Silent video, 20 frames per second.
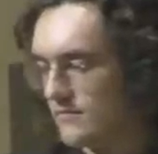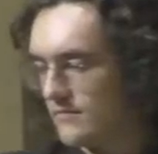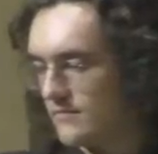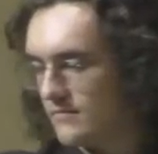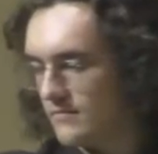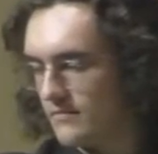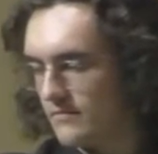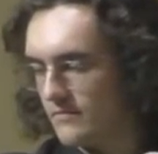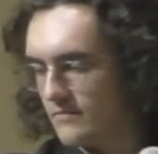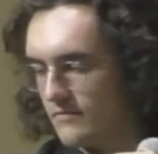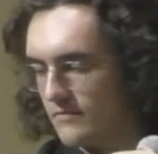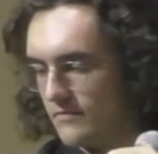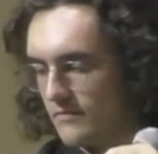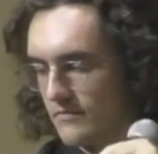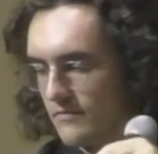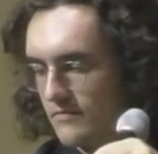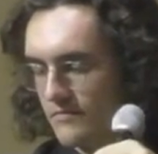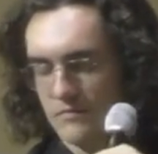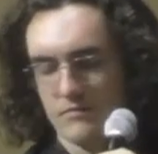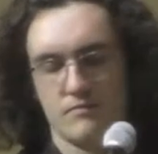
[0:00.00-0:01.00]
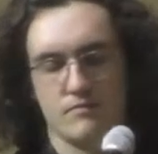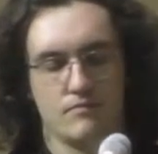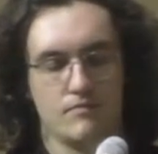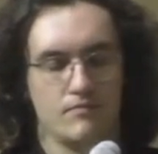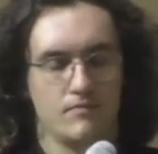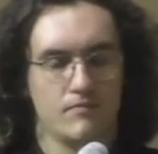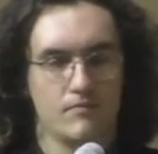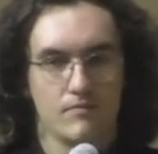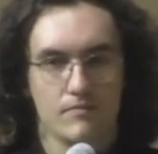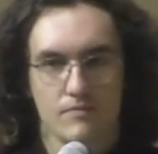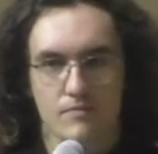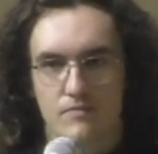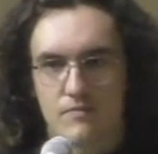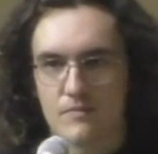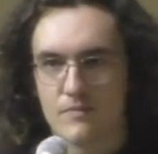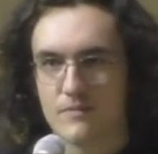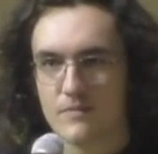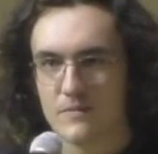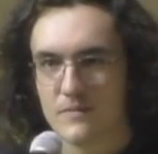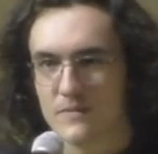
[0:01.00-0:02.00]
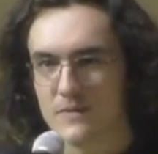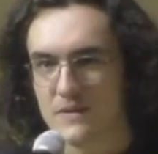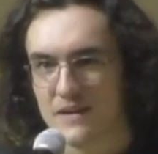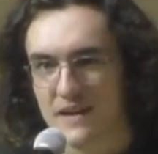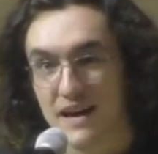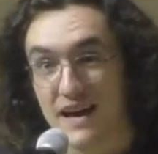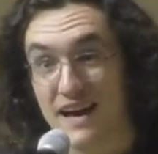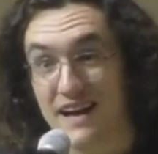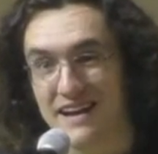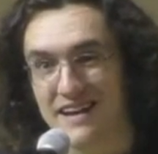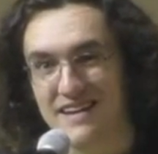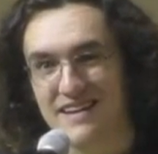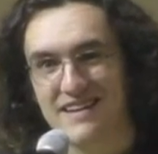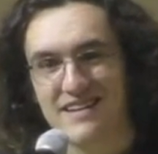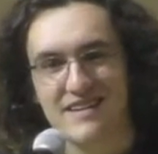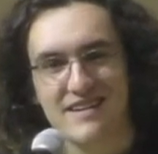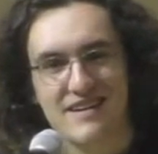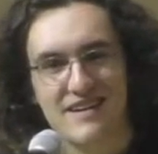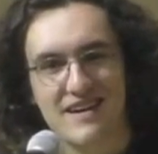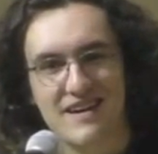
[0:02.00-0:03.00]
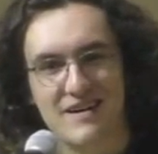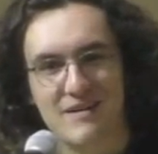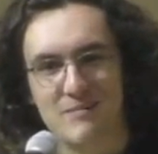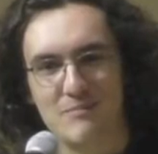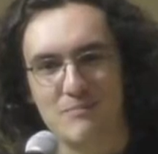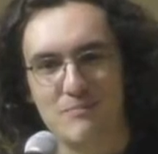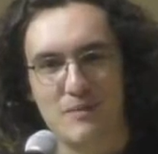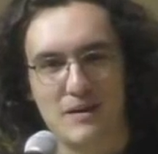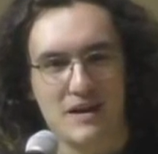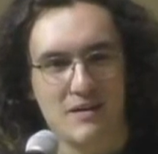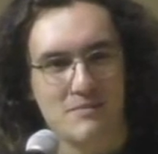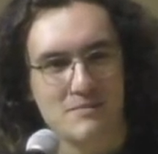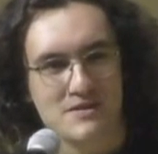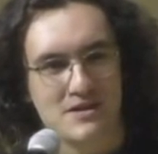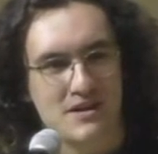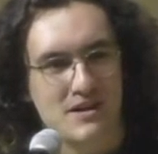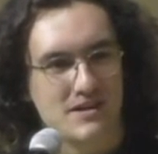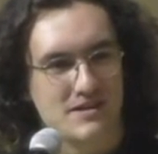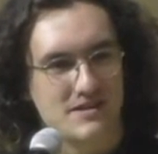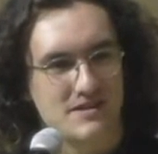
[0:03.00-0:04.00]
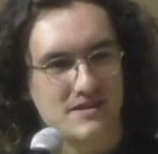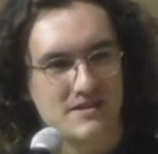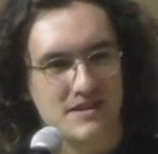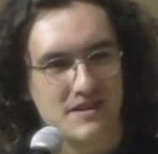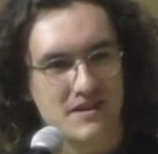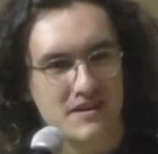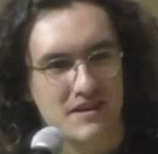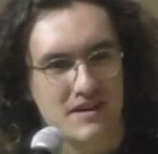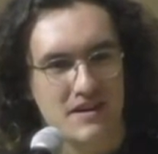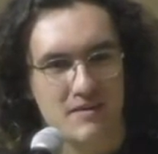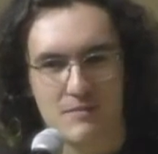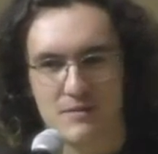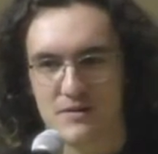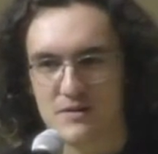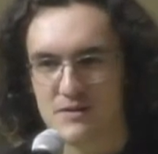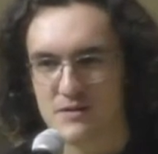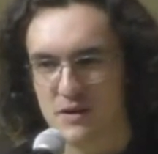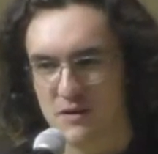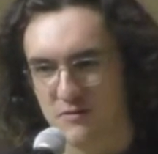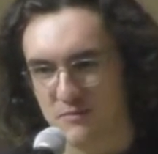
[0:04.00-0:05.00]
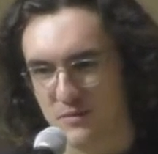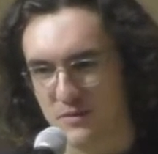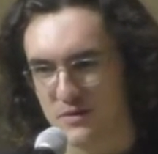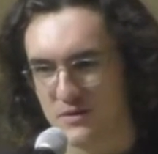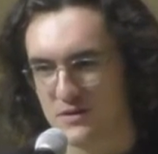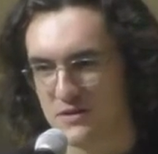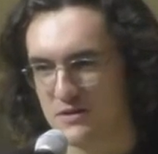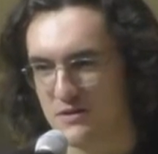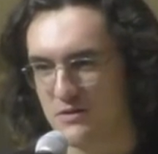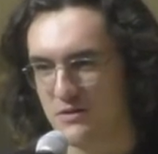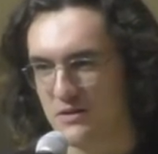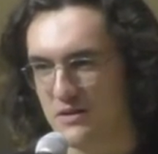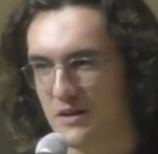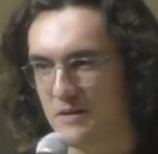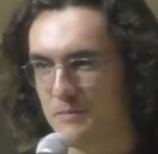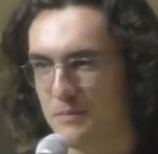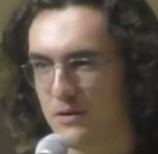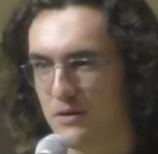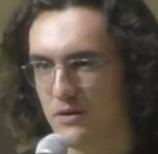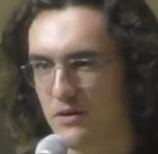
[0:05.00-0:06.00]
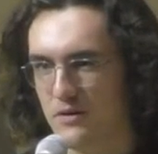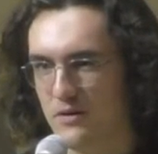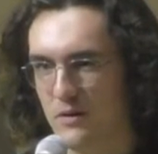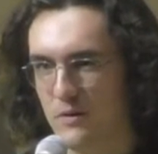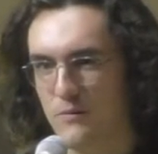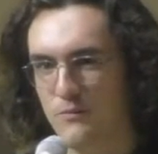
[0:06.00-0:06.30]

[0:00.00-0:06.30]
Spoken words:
my name is Austin Dilley. I'm a sophomore student at Bard, hopefully joint moderating in human rights and photography.